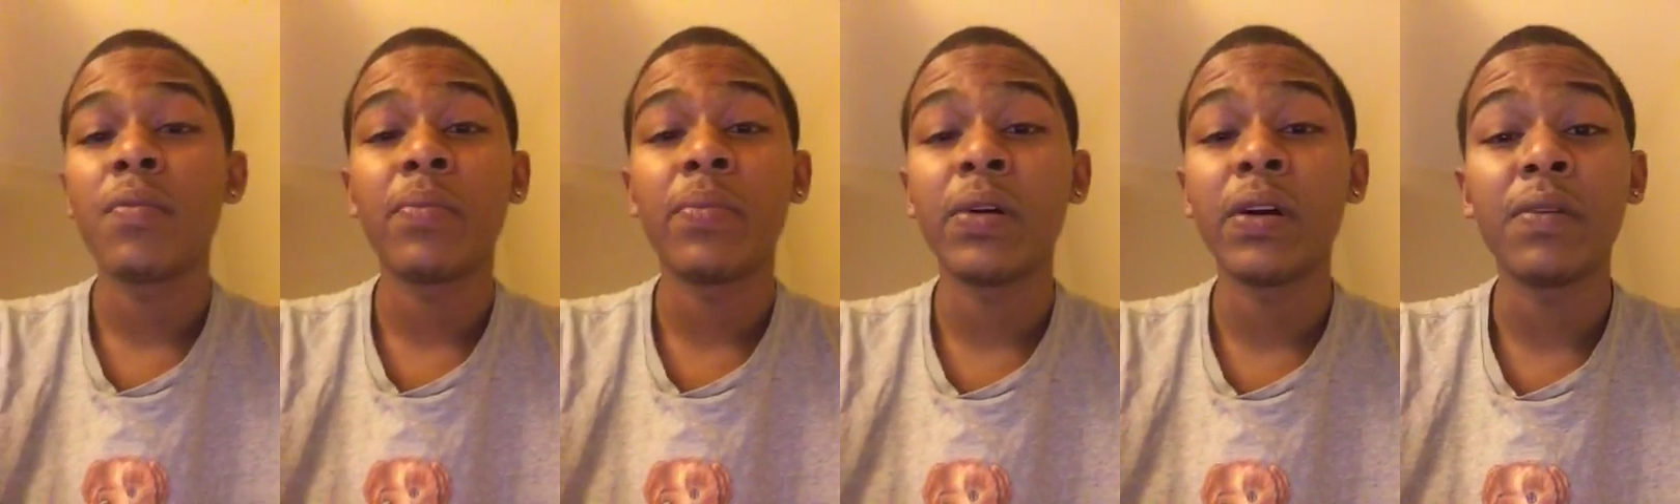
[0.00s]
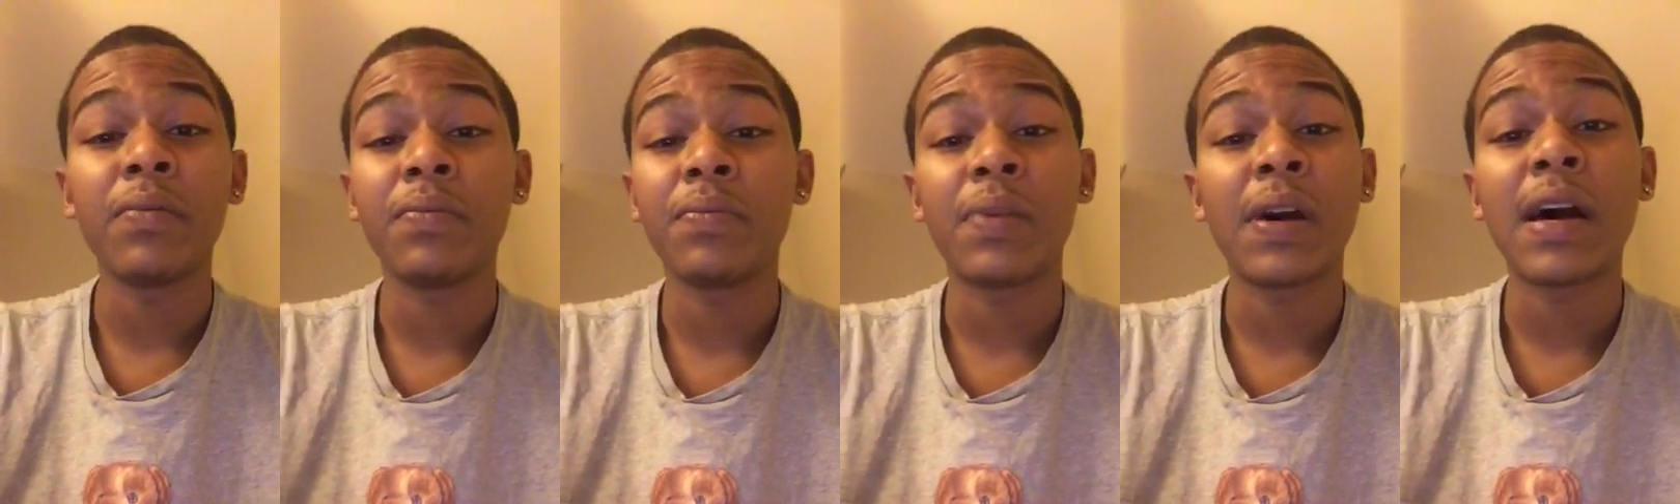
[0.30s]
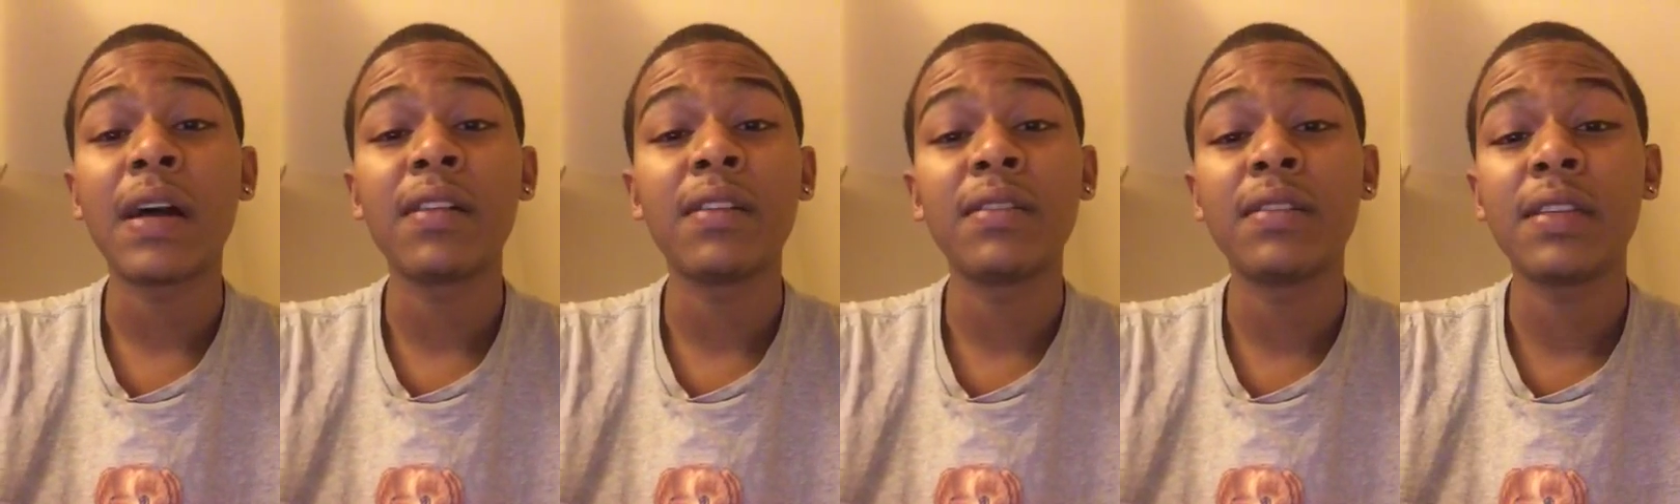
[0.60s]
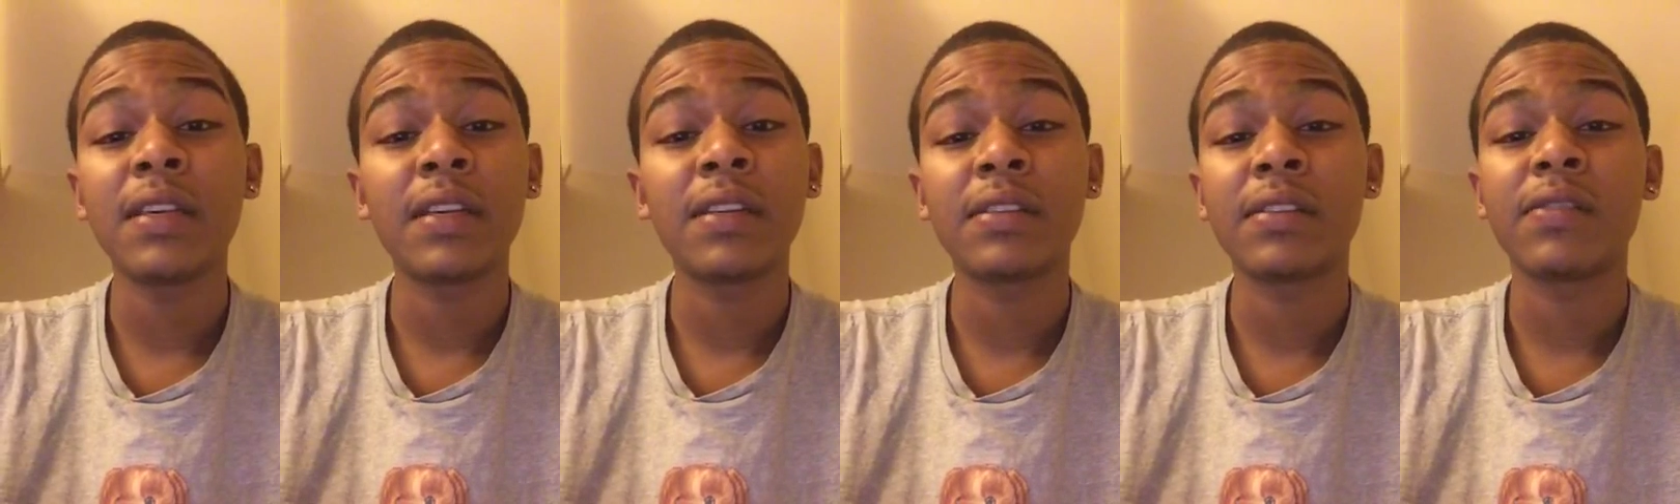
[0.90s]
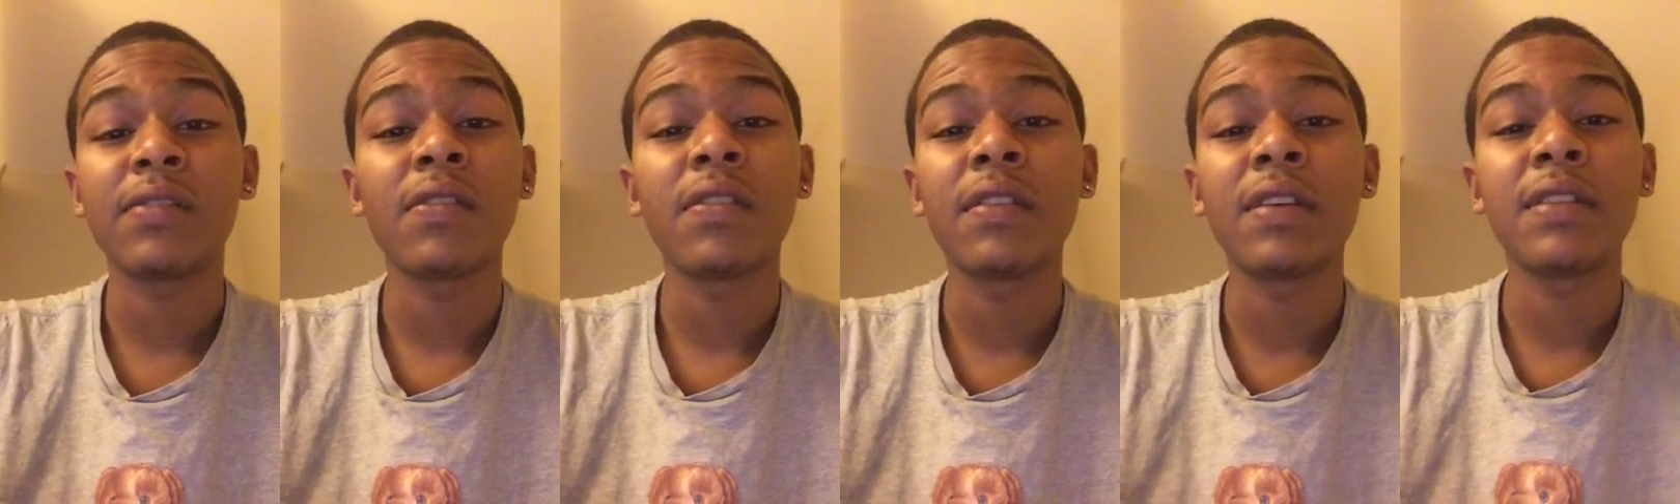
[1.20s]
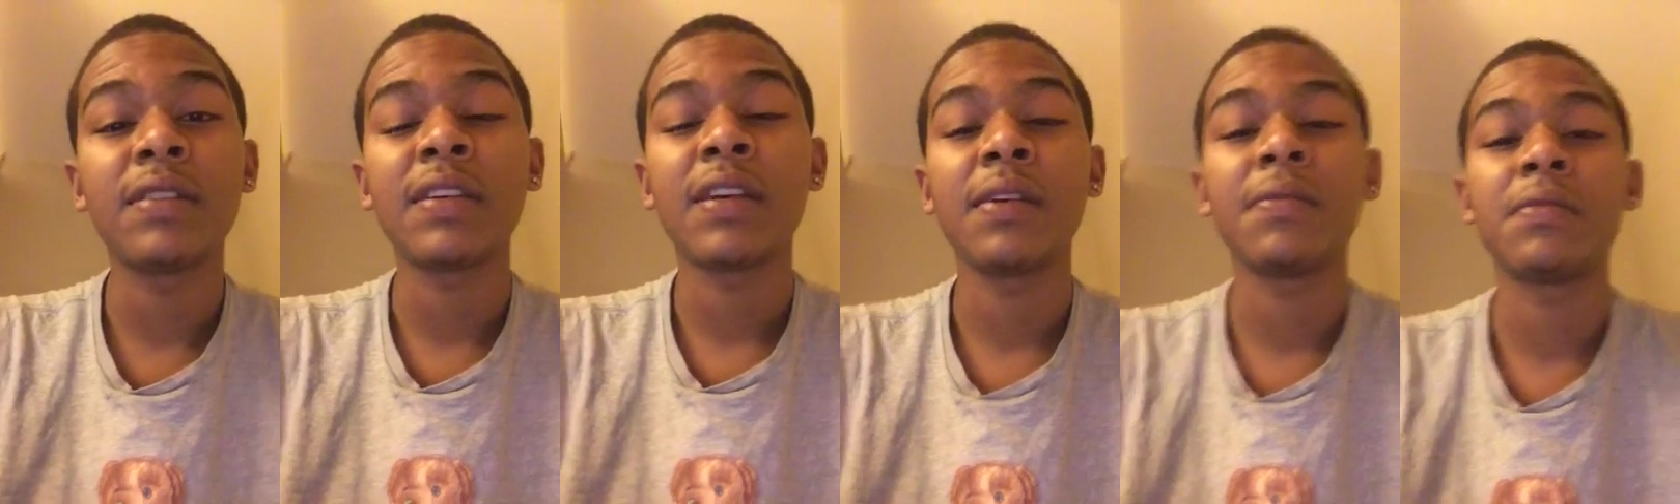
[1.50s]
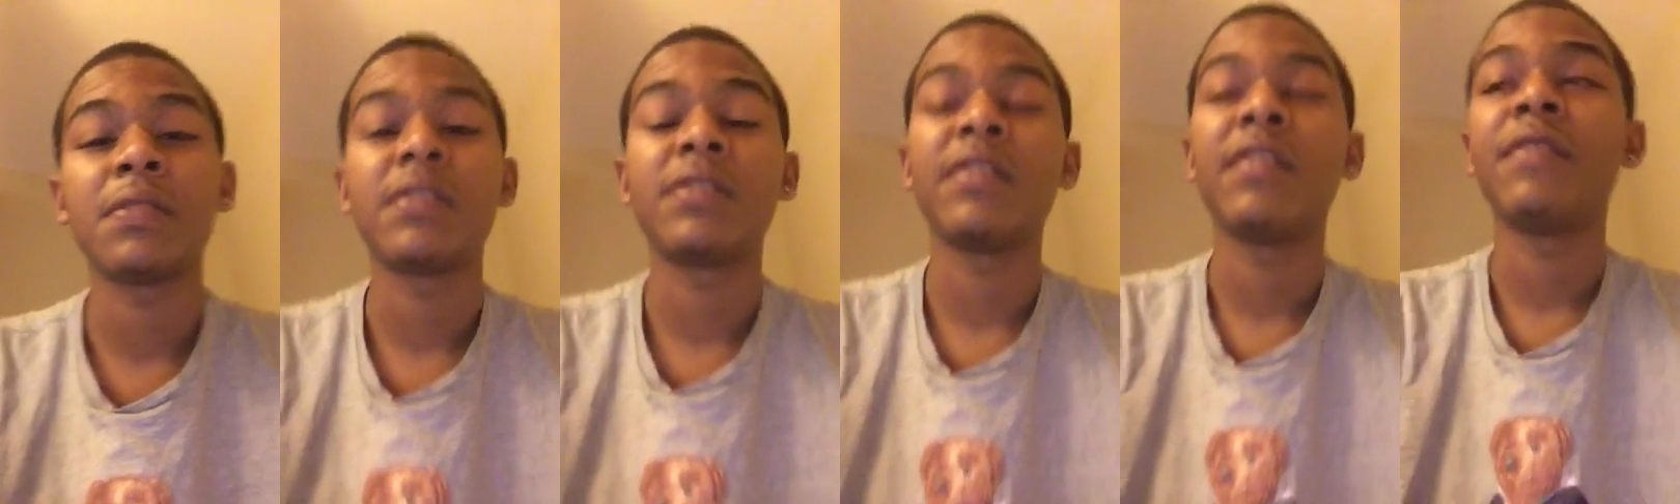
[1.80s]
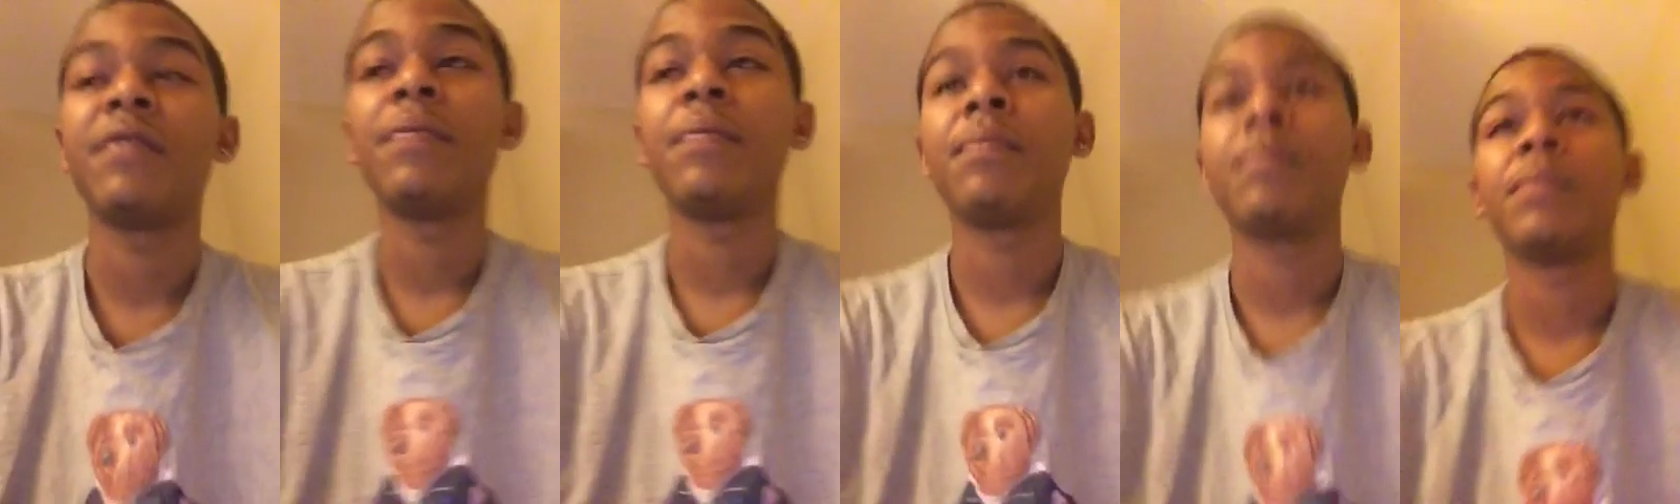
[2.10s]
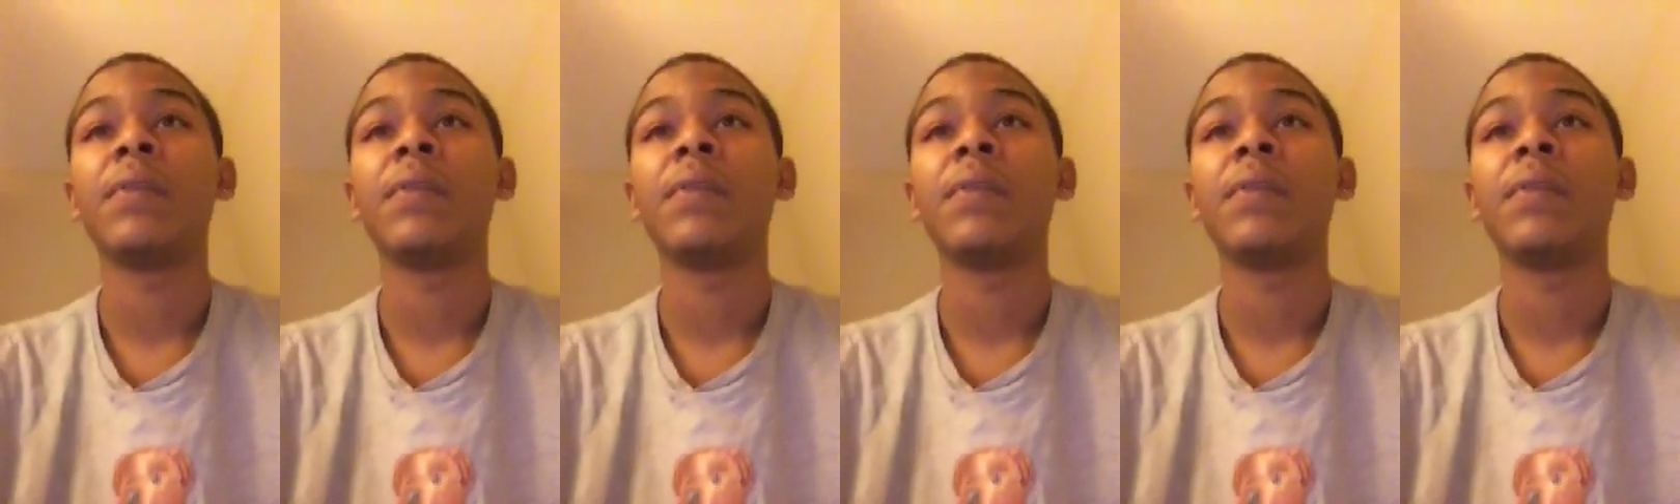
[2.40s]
politics and all that types of stuff.